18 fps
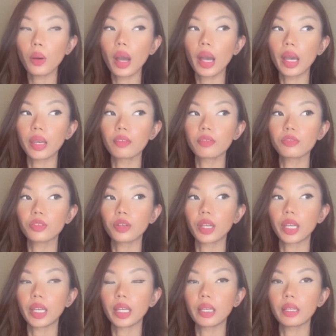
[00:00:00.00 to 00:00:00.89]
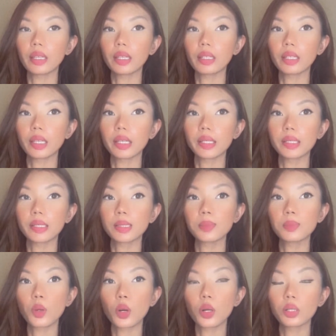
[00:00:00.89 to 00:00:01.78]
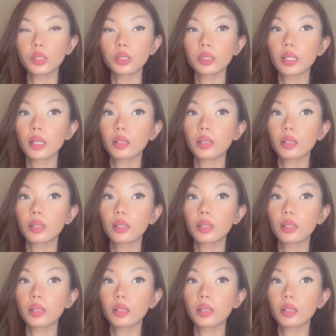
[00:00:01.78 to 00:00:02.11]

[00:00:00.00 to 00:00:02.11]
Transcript: I've created a small